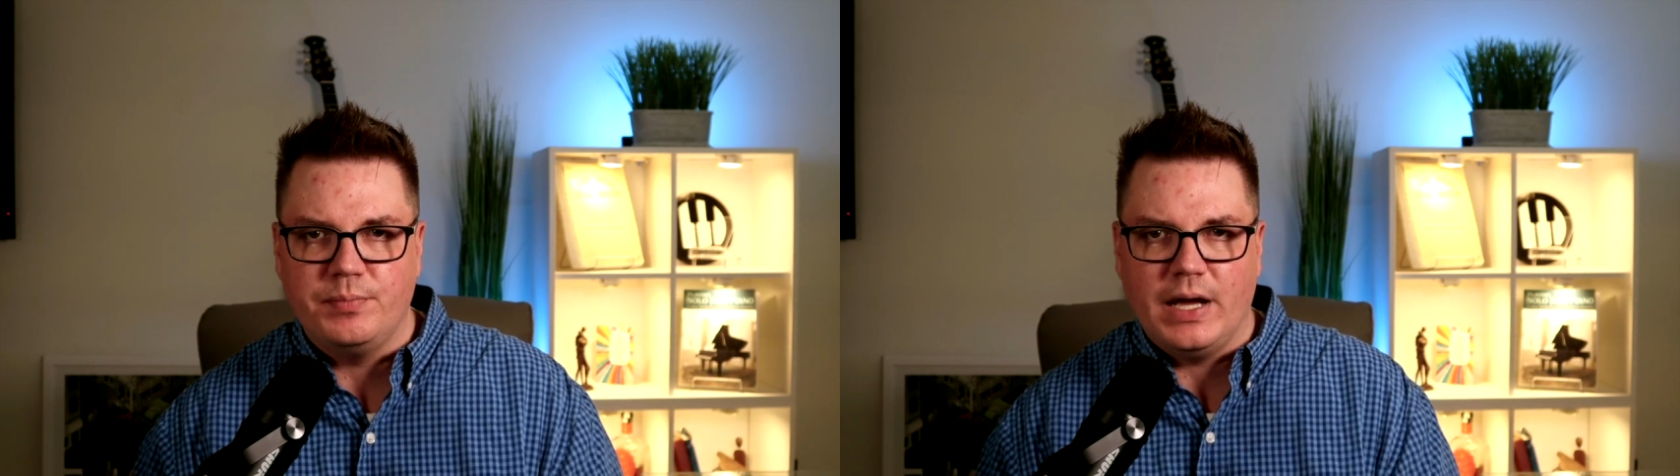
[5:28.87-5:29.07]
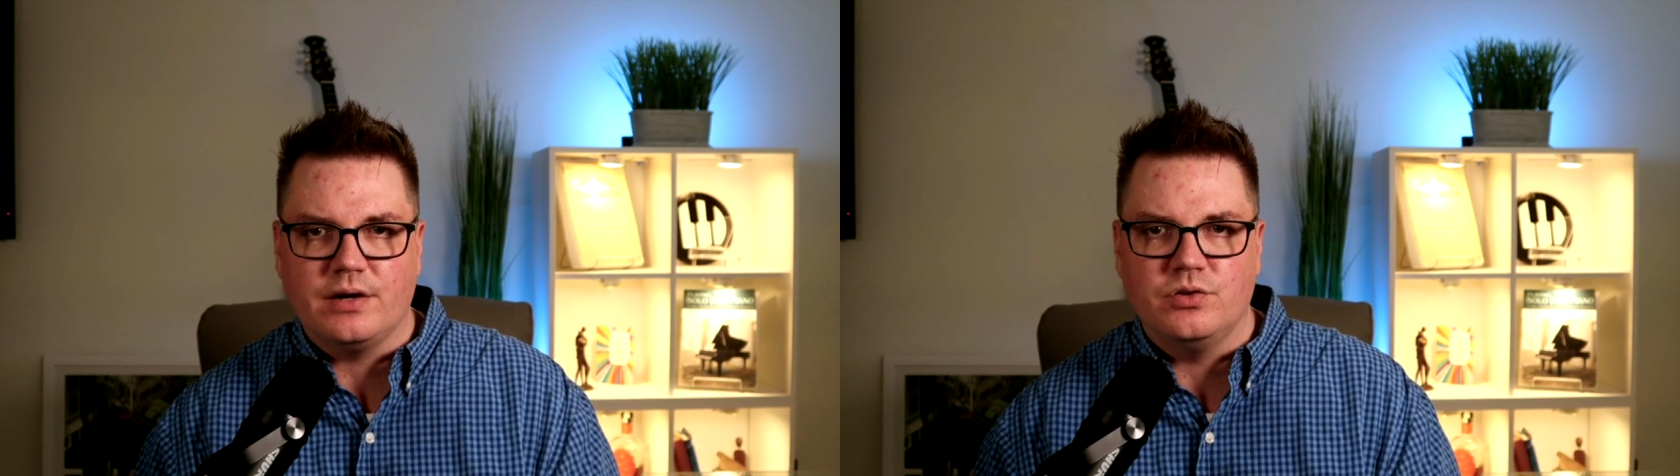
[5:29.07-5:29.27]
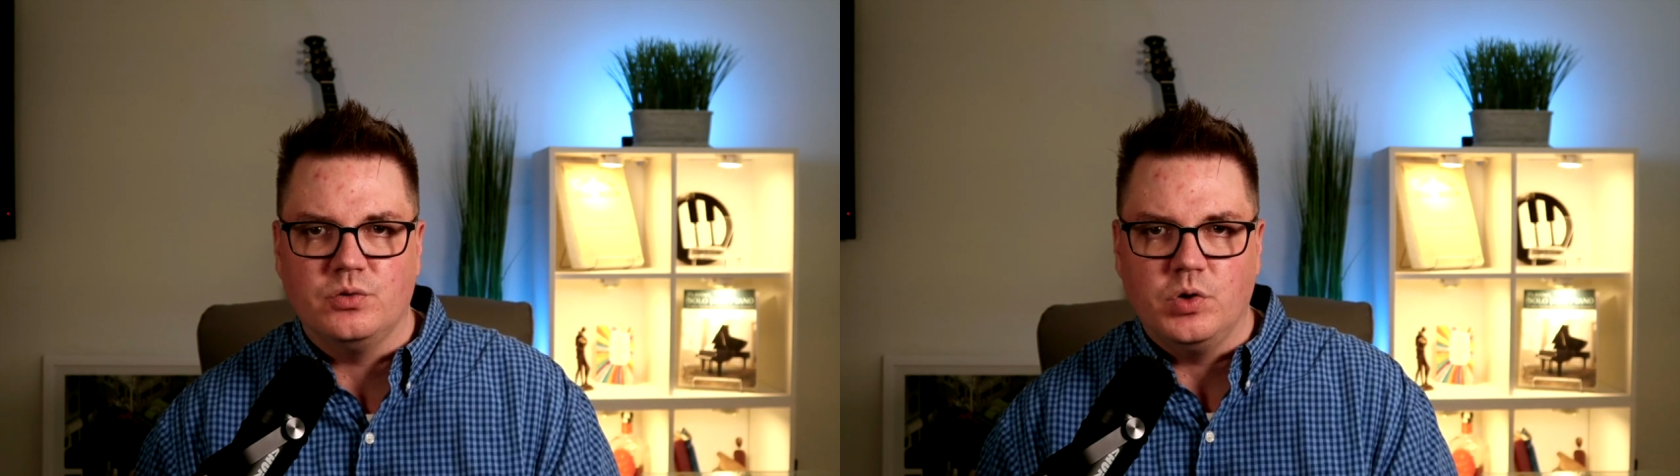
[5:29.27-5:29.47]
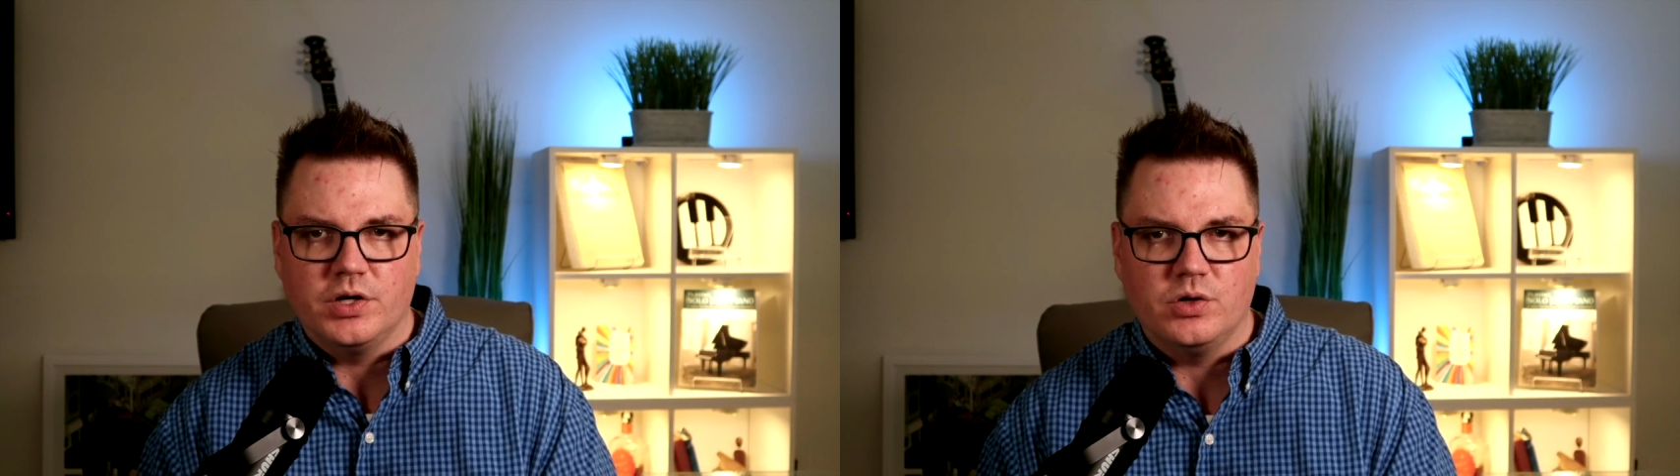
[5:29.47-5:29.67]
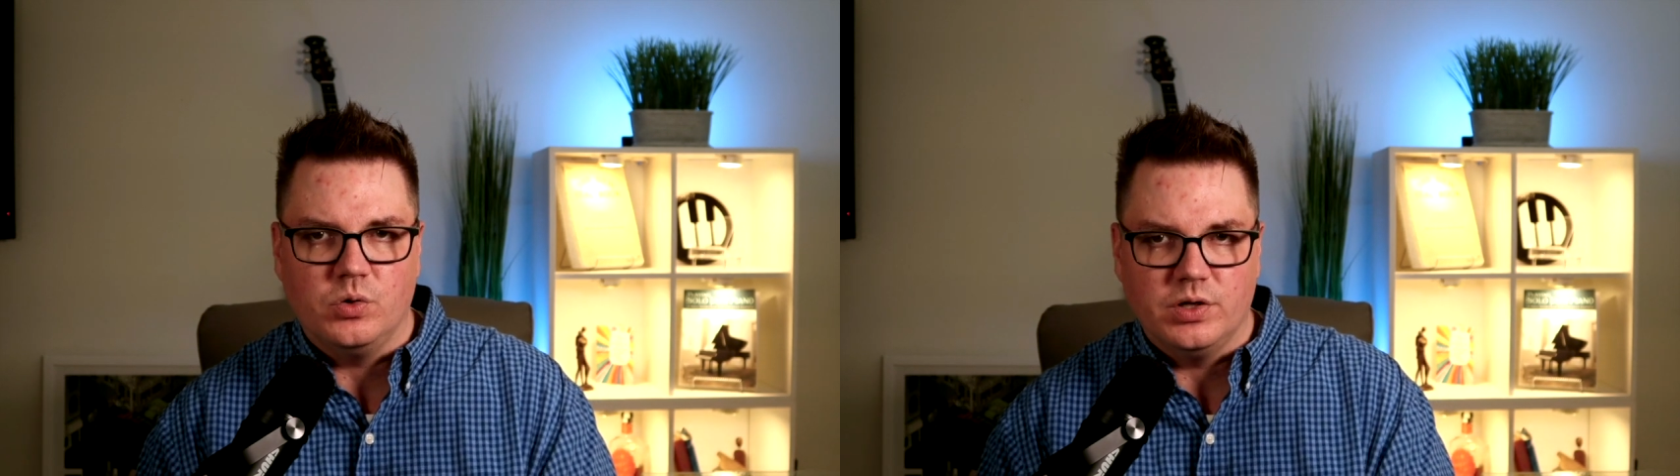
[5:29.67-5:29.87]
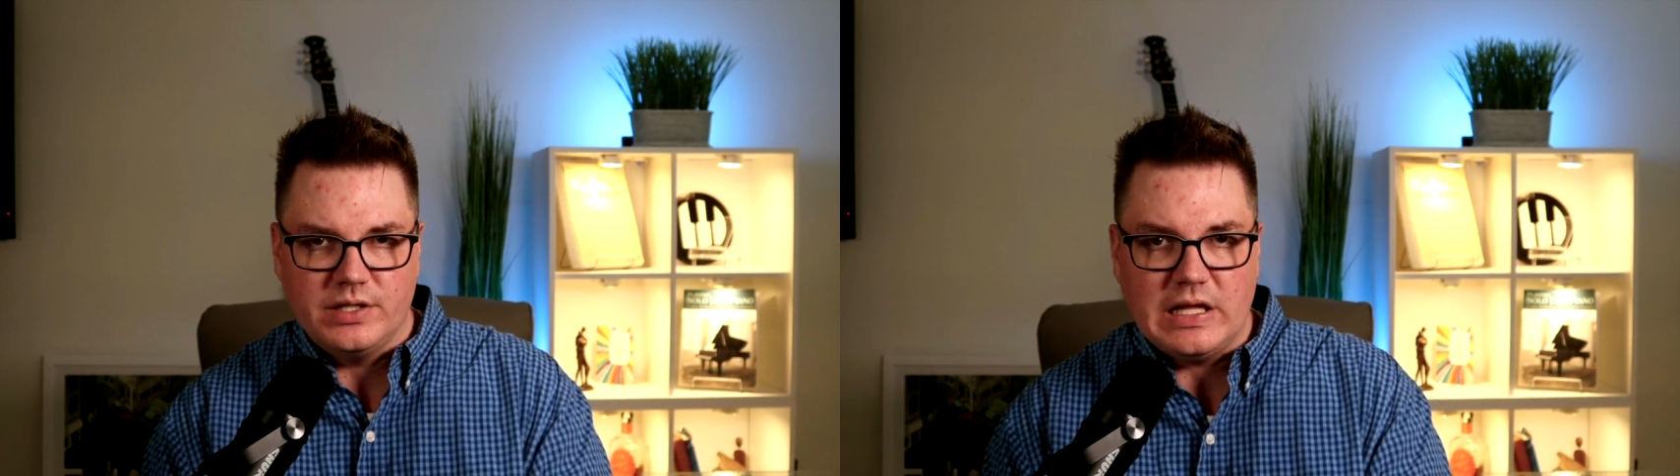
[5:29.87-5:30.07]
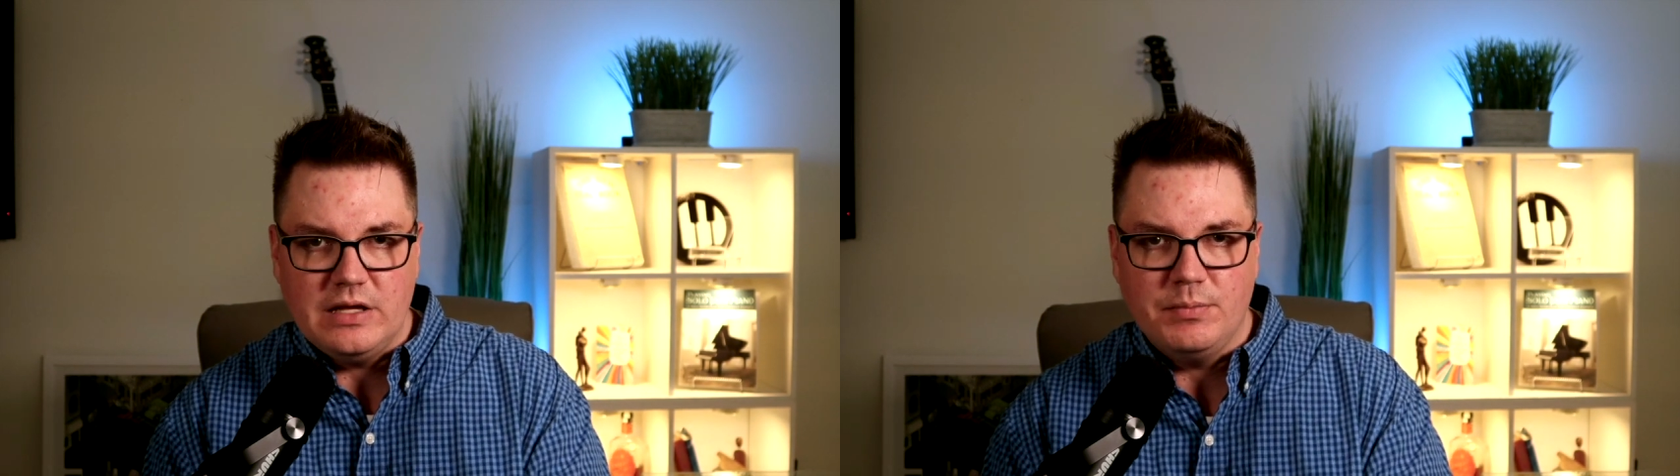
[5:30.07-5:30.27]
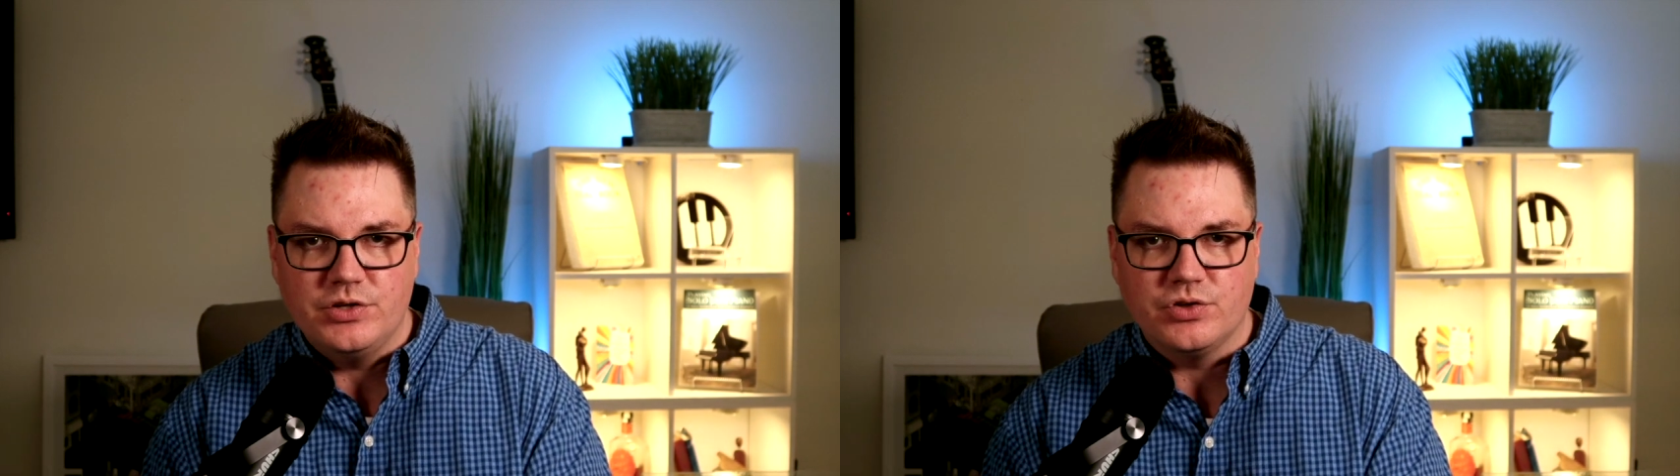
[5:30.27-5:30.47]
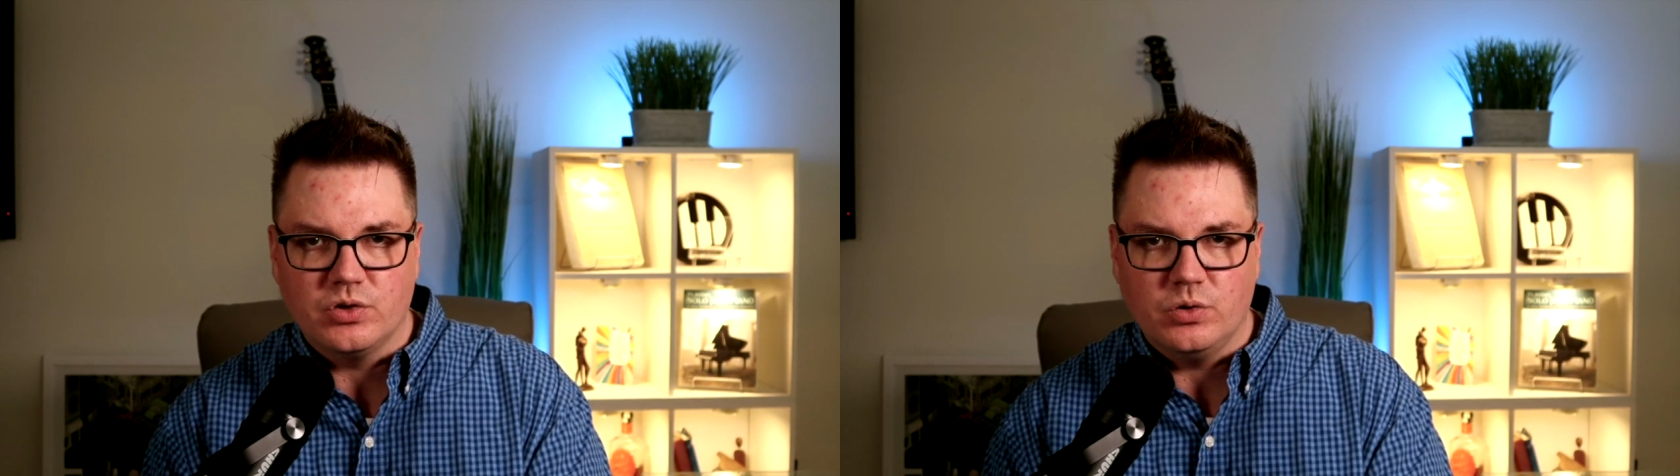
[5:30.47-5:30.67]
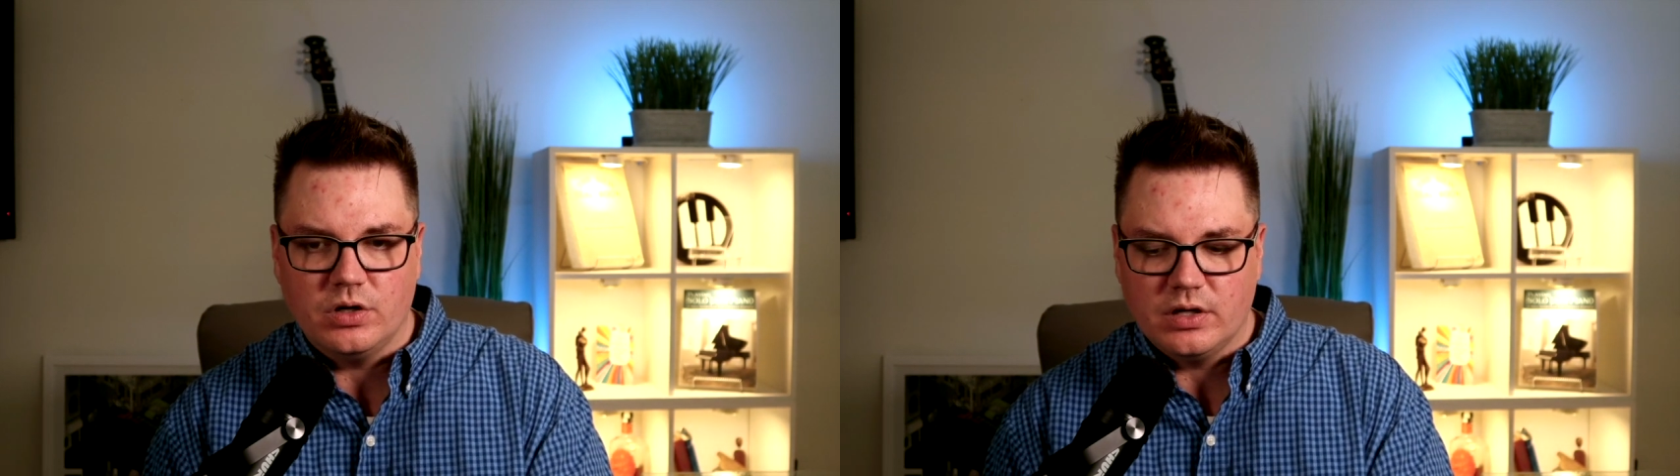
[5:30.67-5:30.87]
back to the 1 chord, the E major
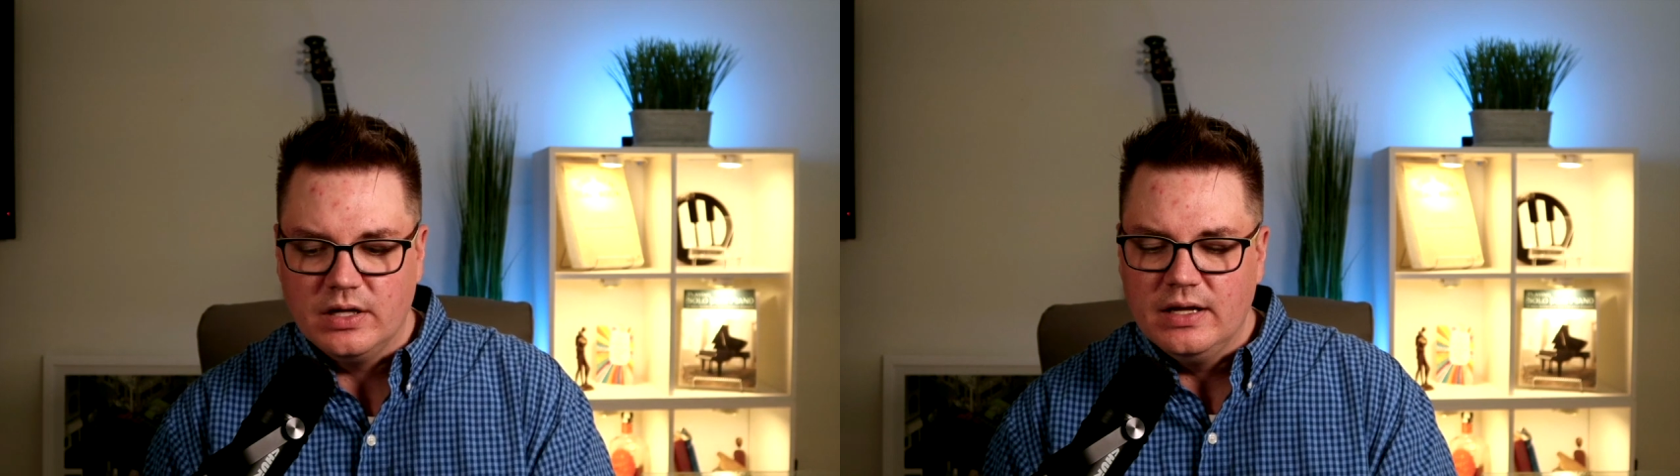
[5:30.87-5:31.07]
chord.